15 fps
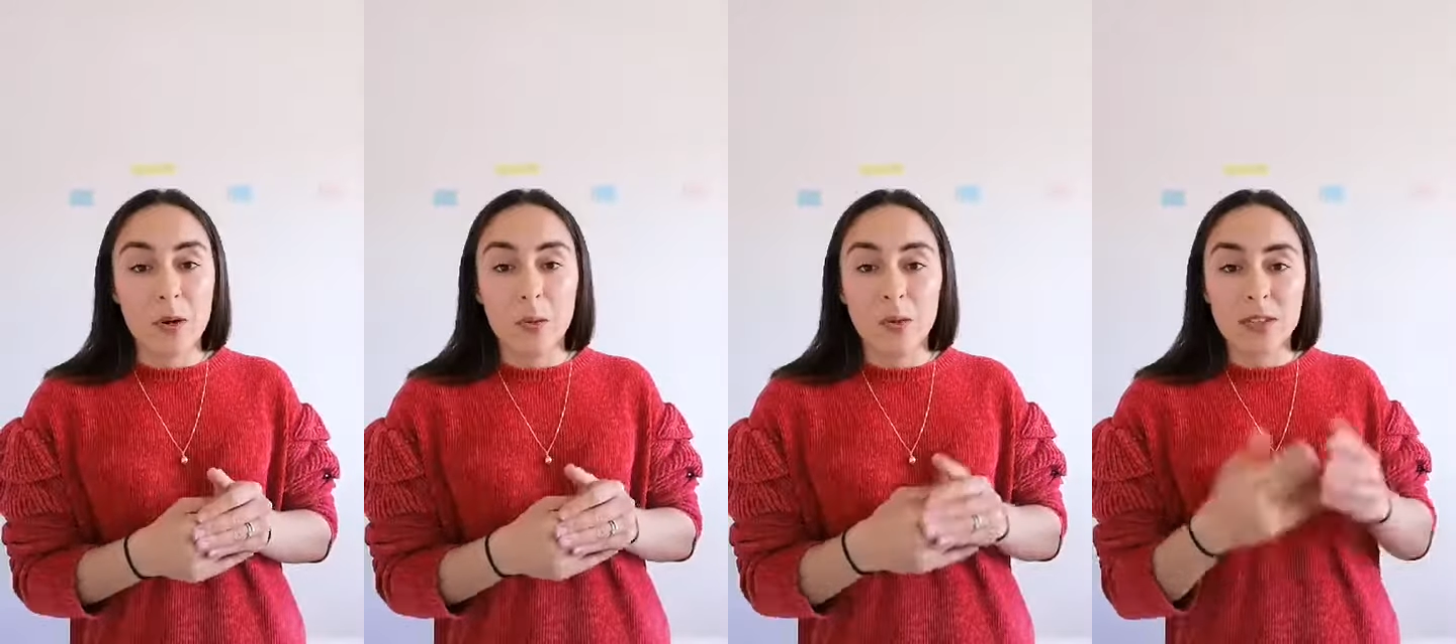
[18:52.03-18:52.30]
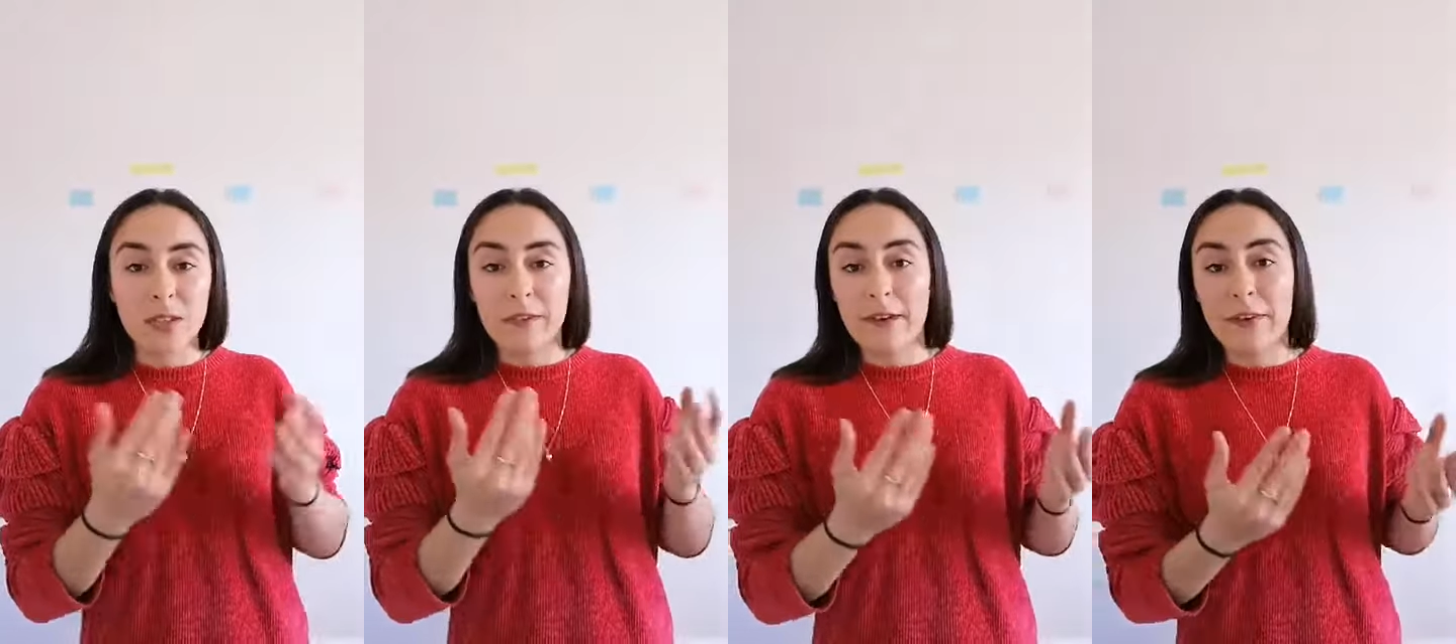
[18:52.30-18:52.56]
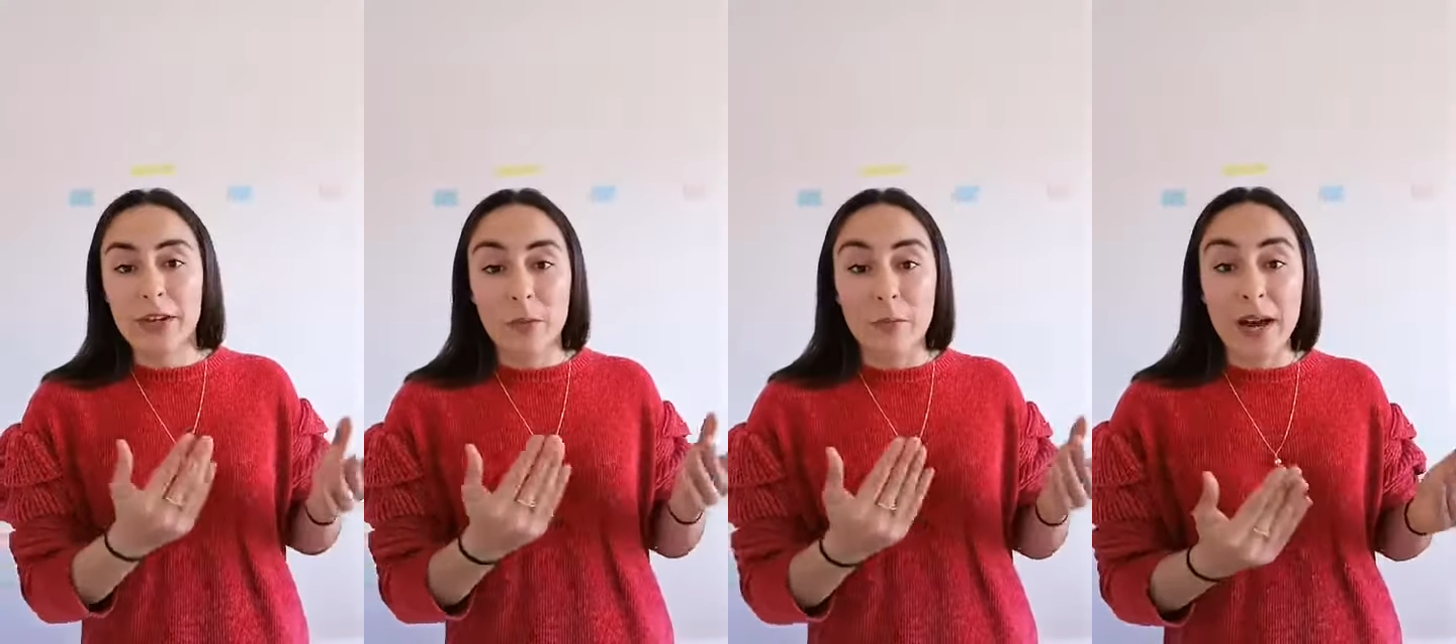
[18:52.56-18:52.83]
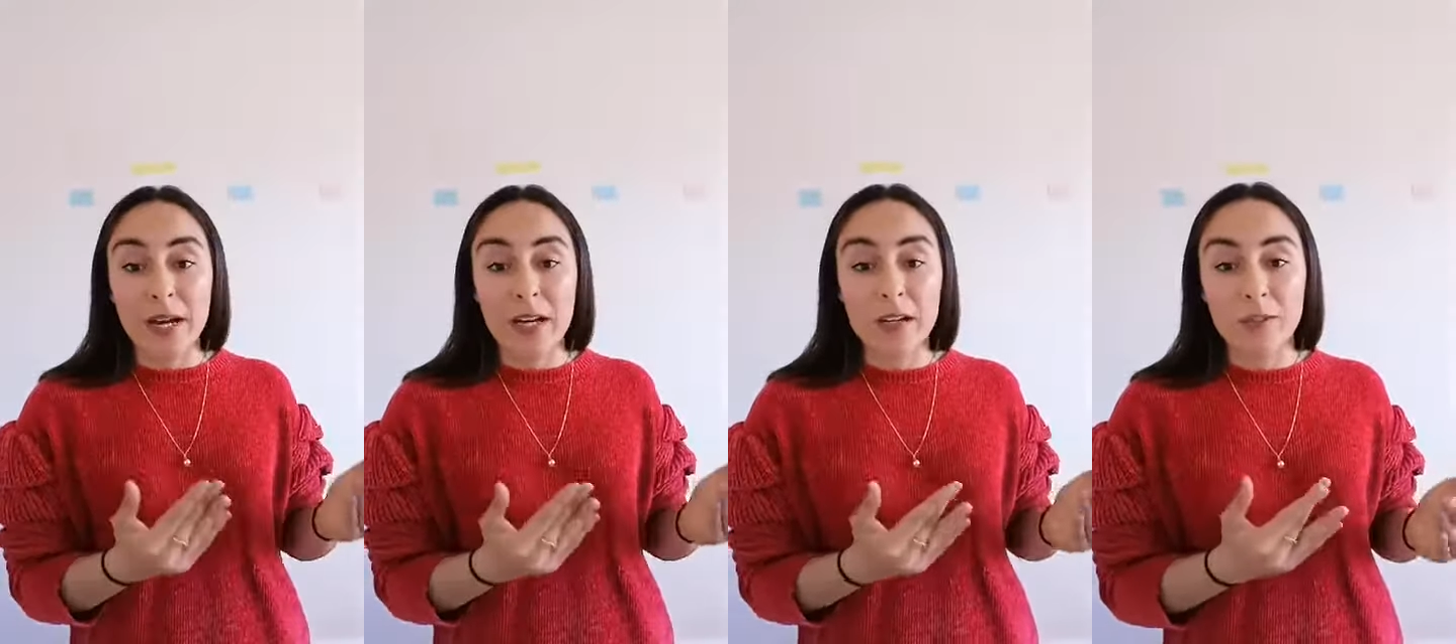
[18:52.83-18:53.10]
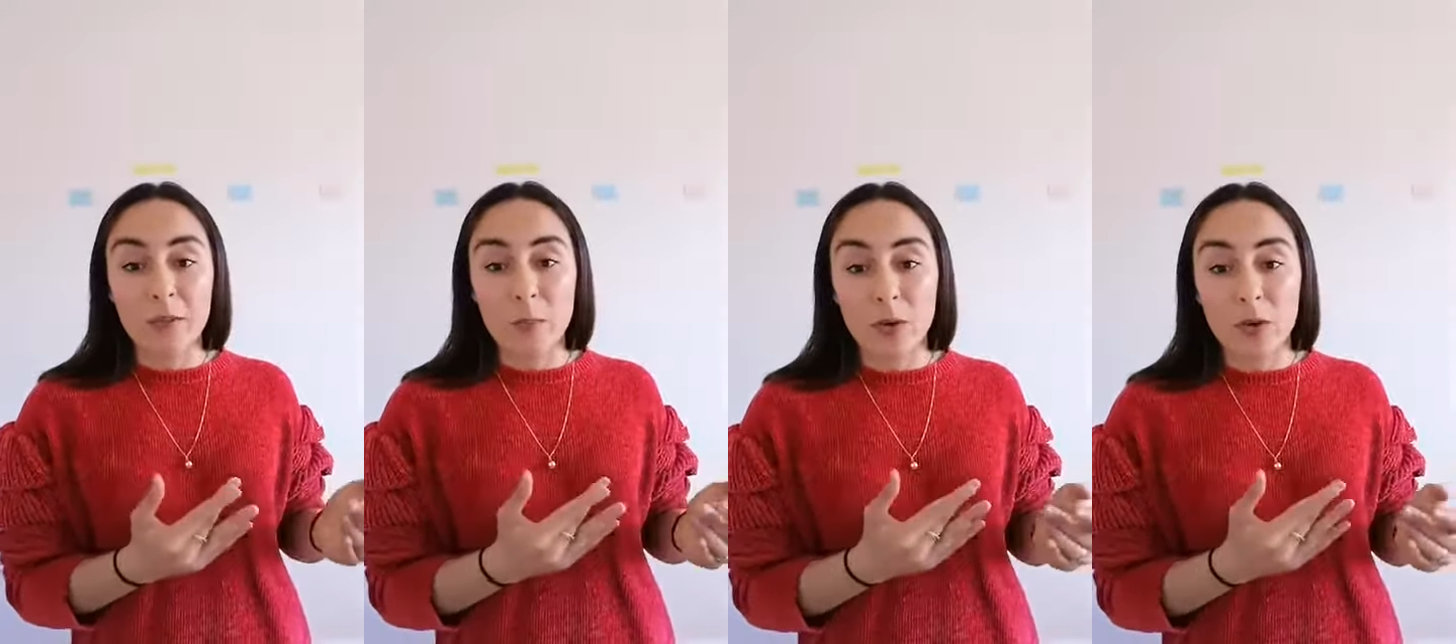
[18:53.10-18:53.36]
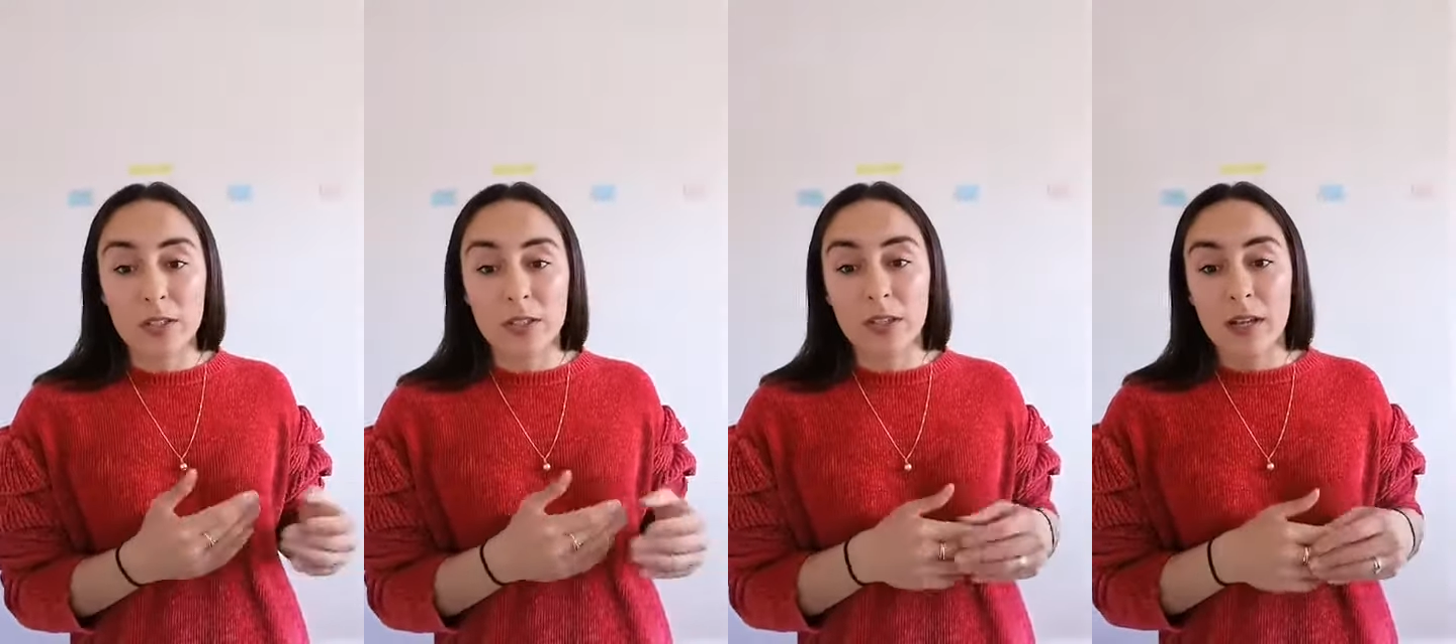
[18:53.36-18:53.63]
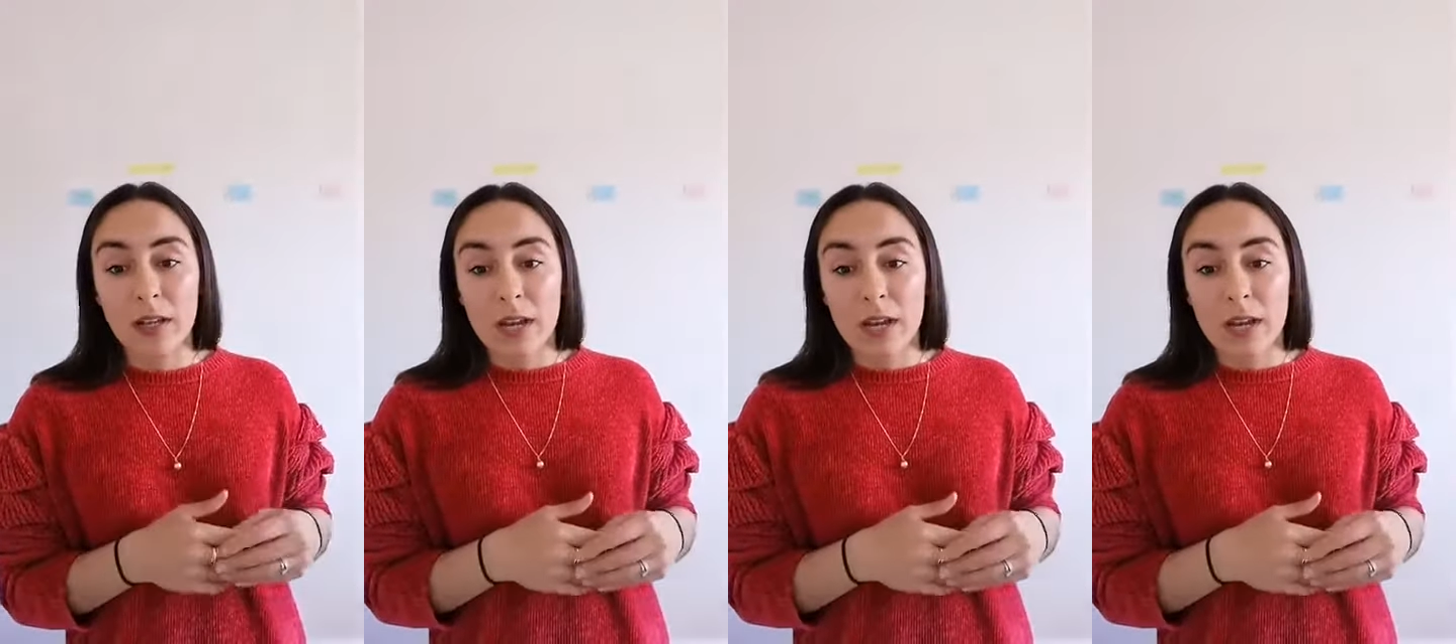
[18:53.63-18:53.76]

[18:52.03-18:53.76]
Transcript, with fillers: it wasn't a very competitive sport,